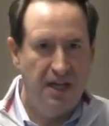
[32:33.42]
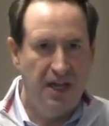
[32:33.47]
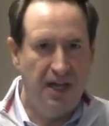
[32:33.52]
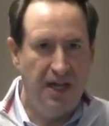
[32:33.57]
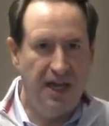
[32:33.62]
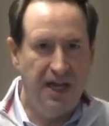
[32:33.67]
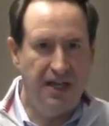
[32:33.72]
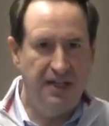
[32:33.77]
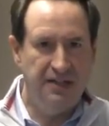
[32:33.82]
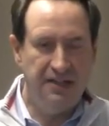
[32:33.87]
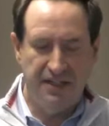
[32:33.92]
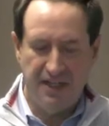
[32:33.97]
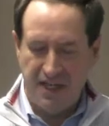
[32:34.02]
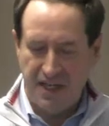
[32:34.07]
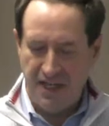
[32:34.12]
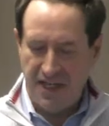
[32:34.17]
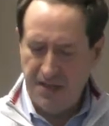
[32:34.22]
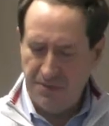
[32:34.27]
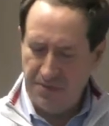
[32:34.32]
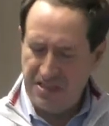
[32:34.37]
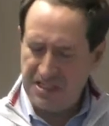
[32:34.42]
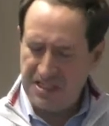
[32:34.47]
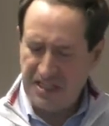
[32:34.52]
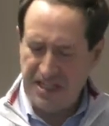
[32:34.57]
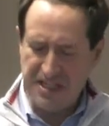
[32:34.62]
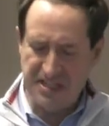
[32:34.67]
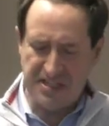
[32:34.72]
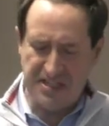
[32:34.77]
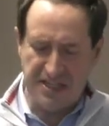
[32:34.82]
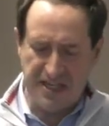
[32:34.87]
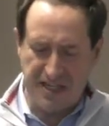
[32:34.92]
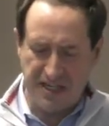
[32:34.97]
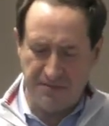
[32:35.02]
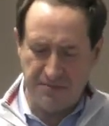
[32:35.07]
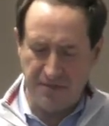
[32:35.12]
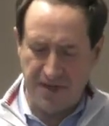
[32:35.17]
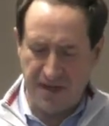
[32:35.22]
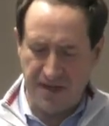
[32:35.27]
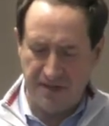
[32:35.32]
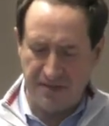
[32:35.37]
And he was
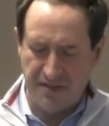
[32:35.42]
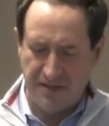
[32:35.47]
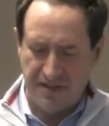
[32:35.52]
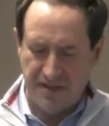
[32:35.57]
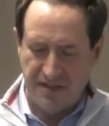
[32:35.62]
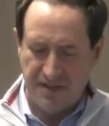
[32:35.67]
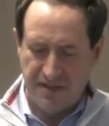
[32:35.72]
listening, but...